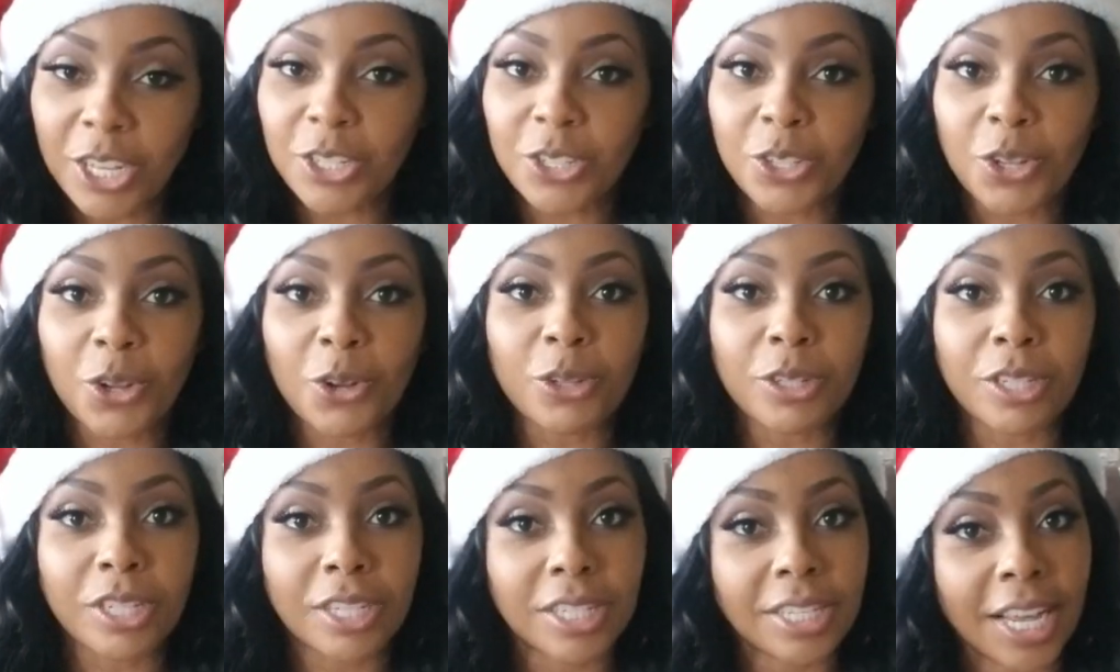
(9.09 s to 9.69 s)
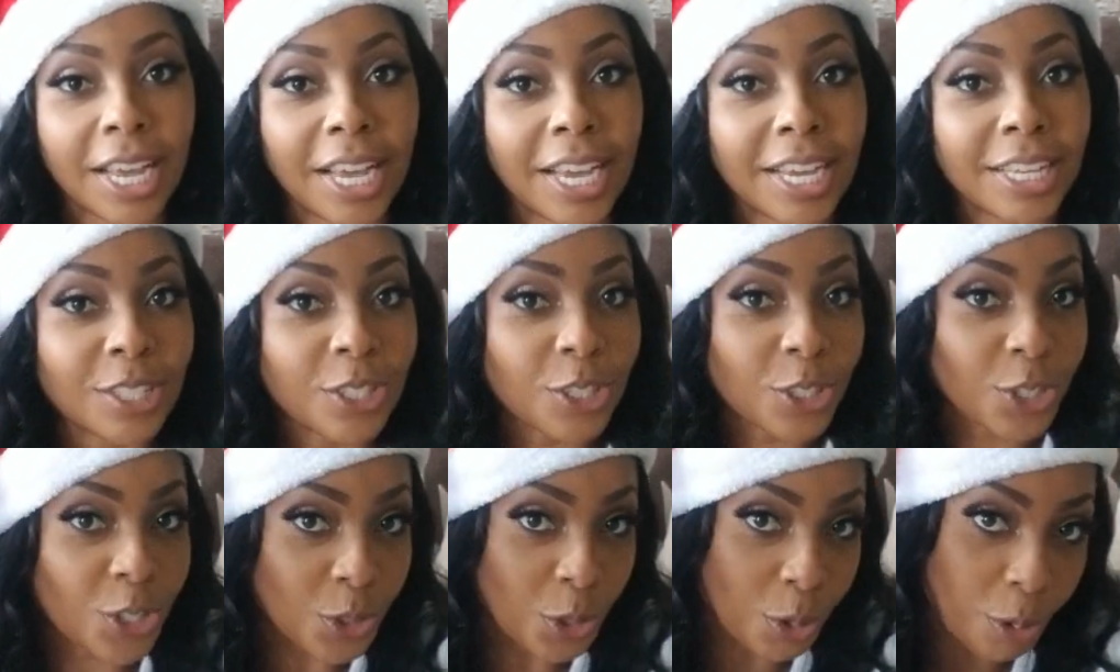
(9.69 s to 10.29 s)
So today
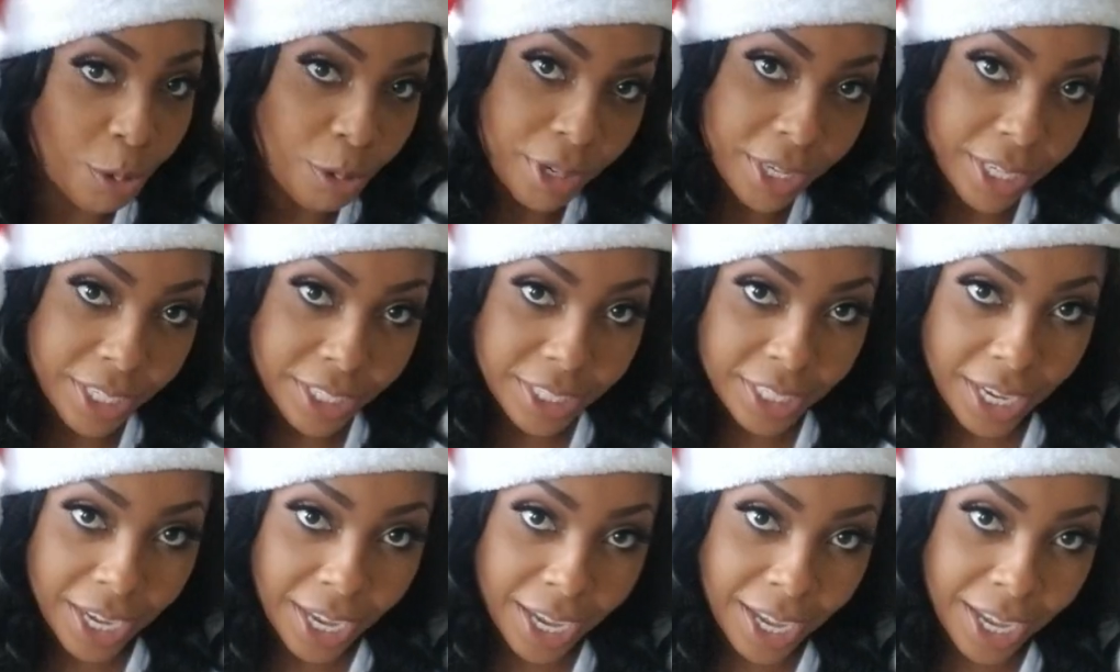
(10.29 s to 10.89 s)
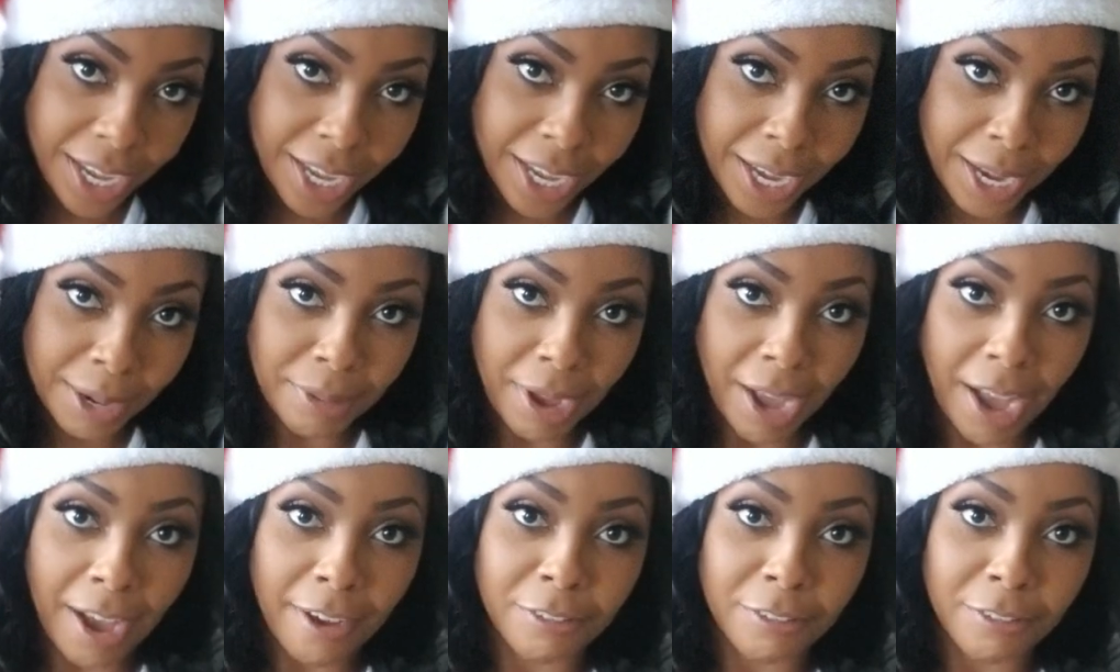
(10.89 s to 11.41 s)
is a story time.